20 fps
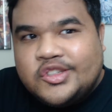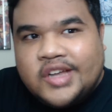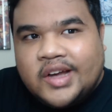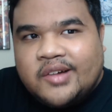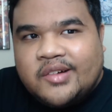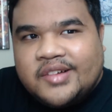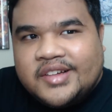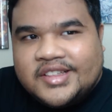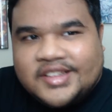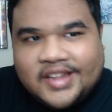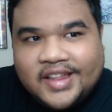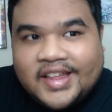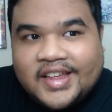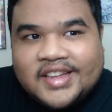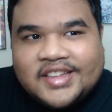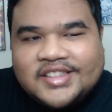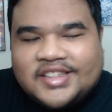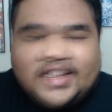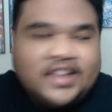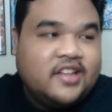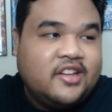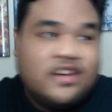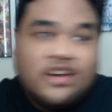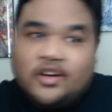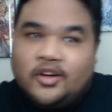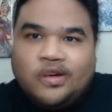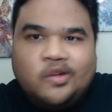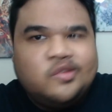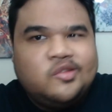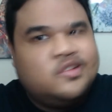you tell it's this? And they're
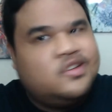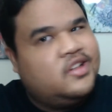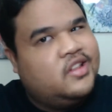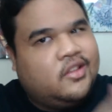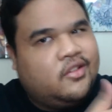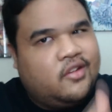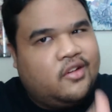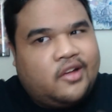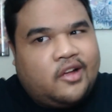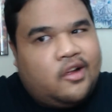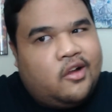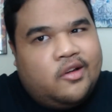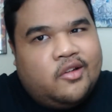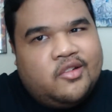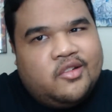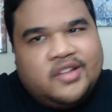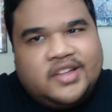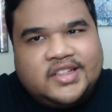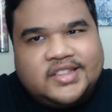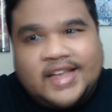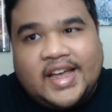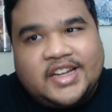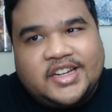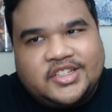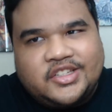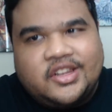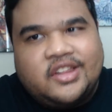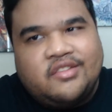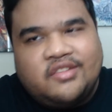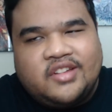like, no, the hello, it's
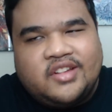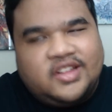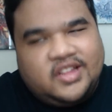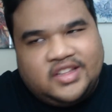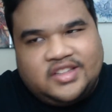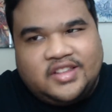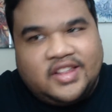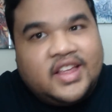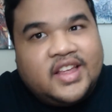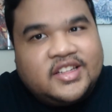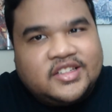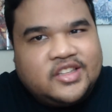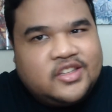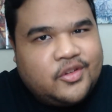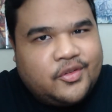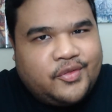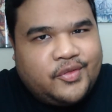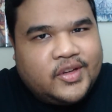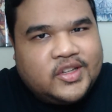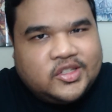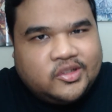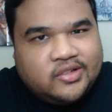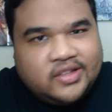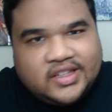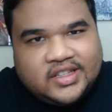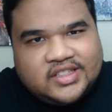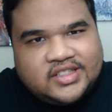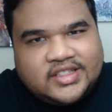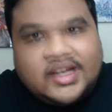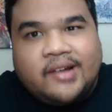this, it's official,
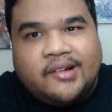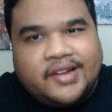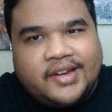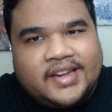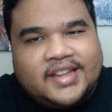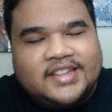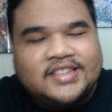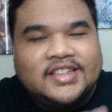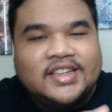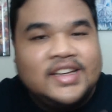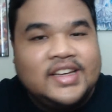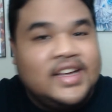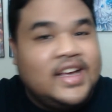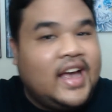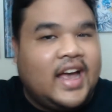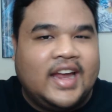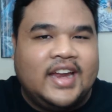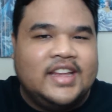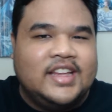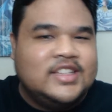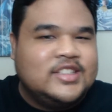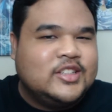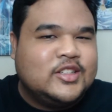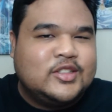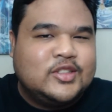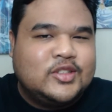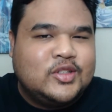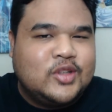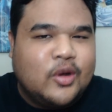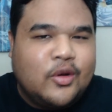this is how it is. And it's
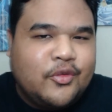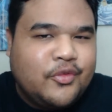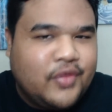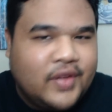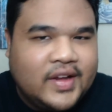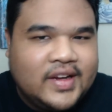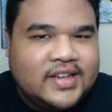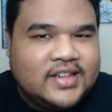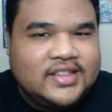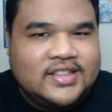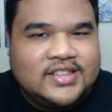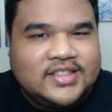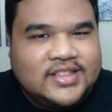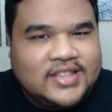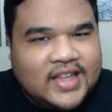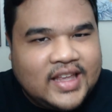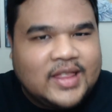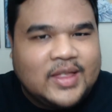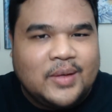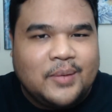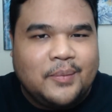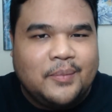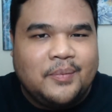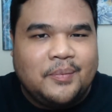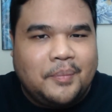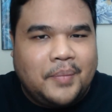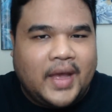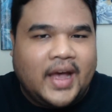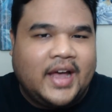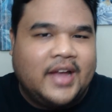just so funny to see the
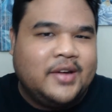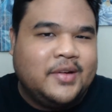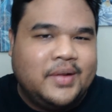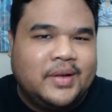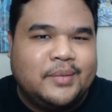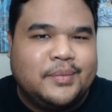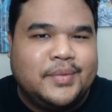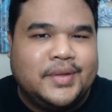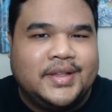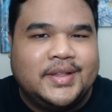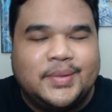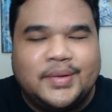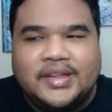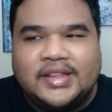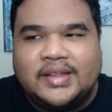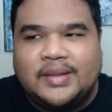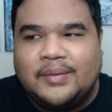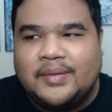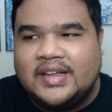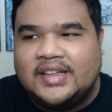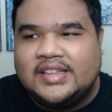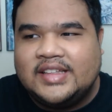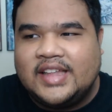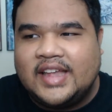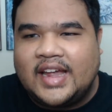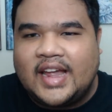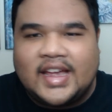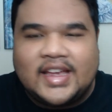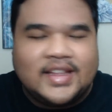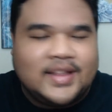battling between them, because,
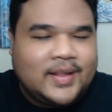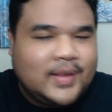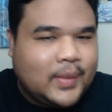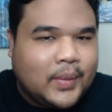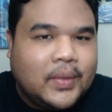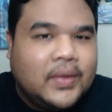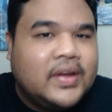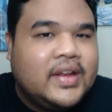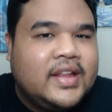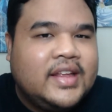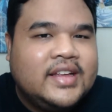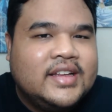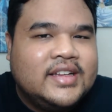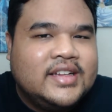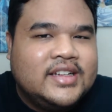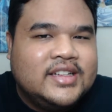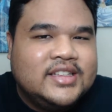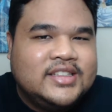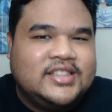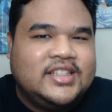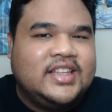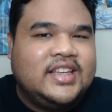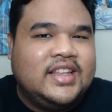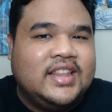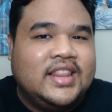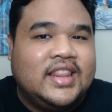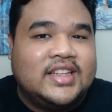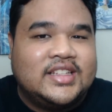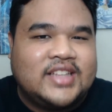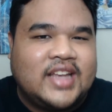like, I can totally see
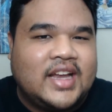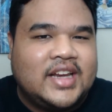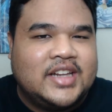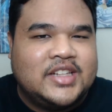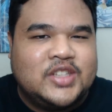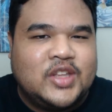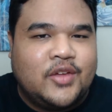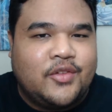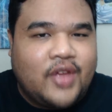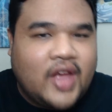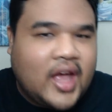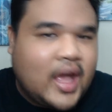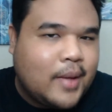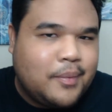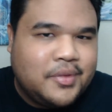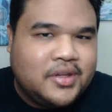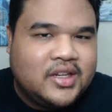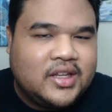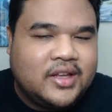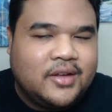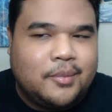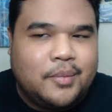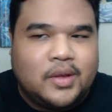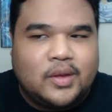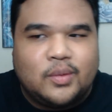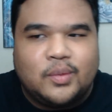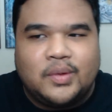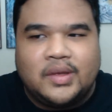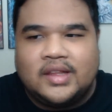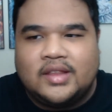this kind of stuff happening
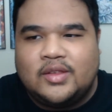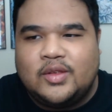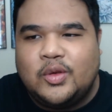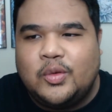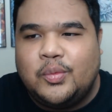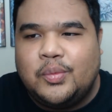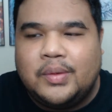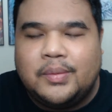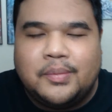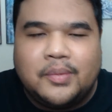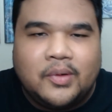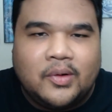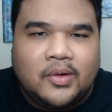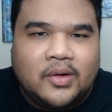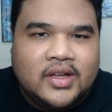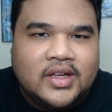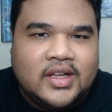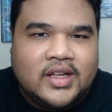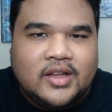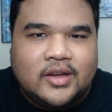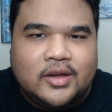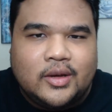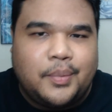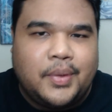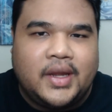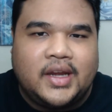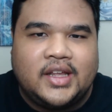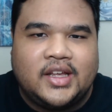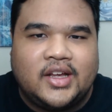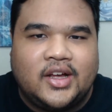between two people,
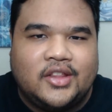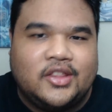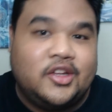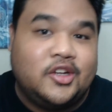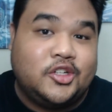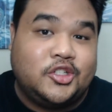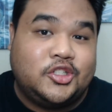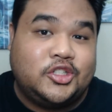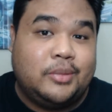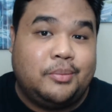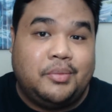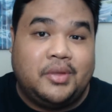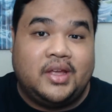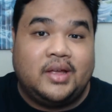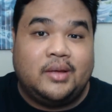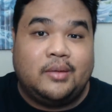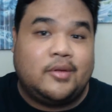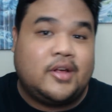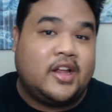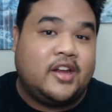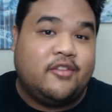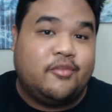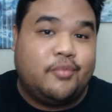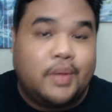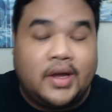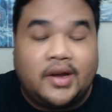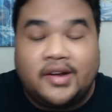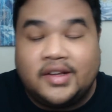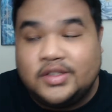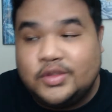depending on their shipping kind of
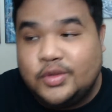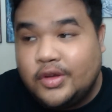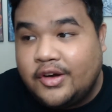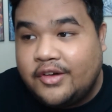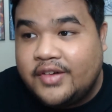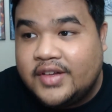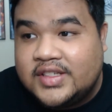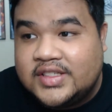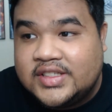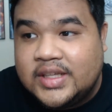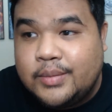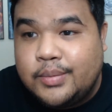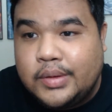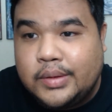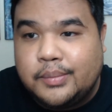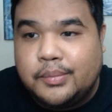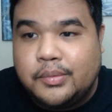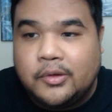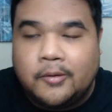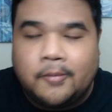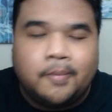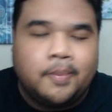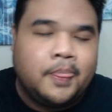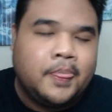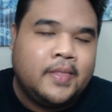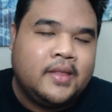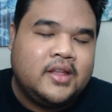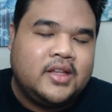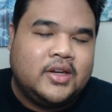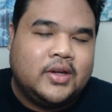pairings. You already see people,
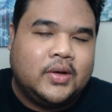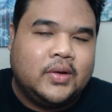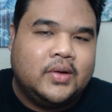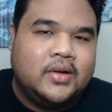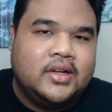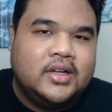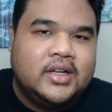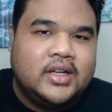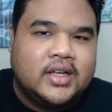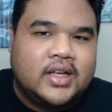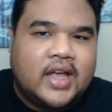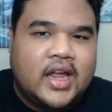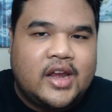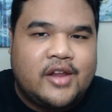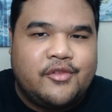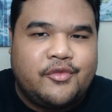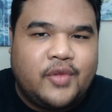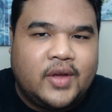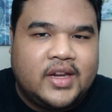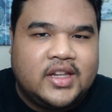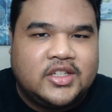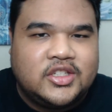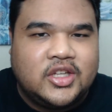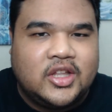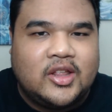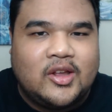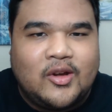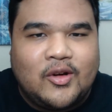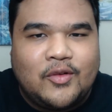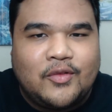you know, kind of fight each
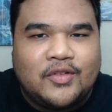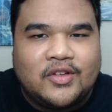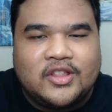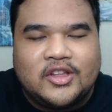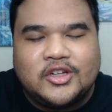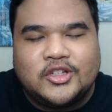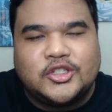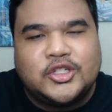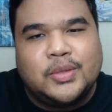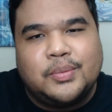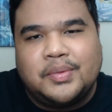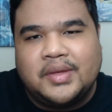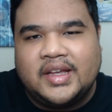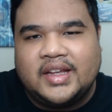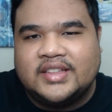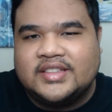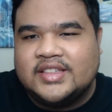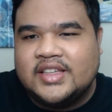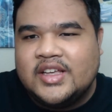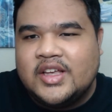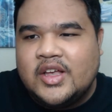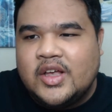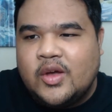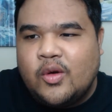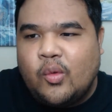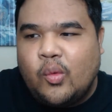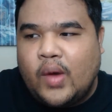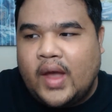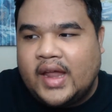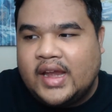other over their shippings
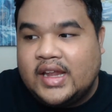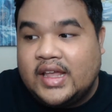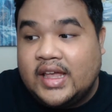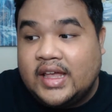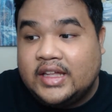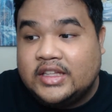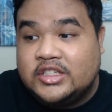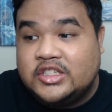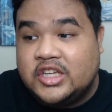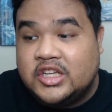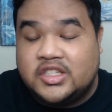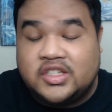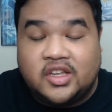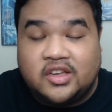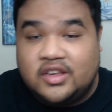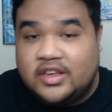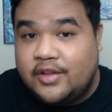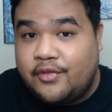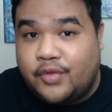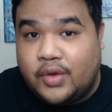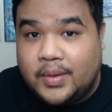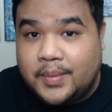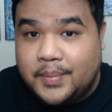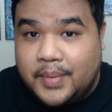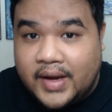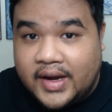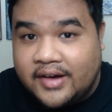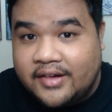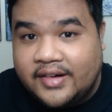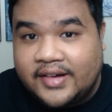when it's just a different
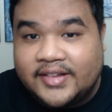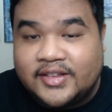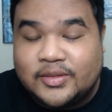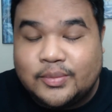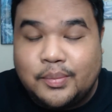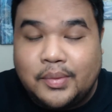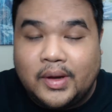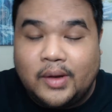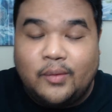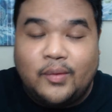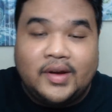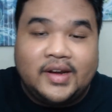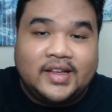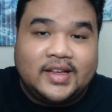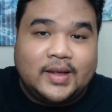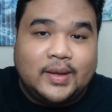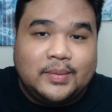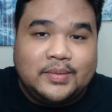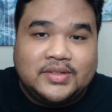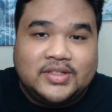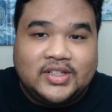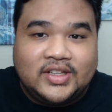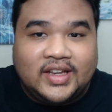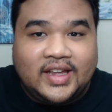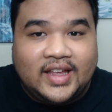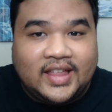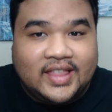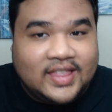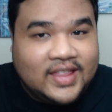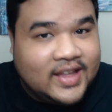pairings, but when it comes to
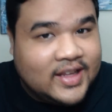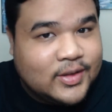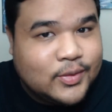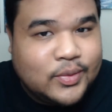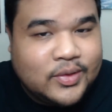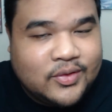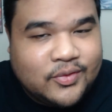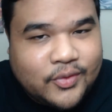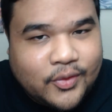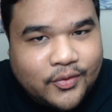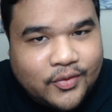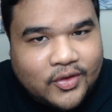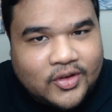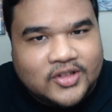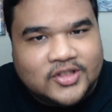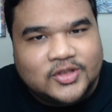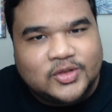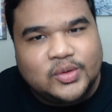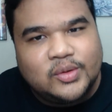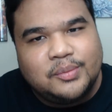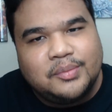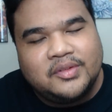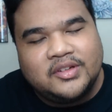like this with reverse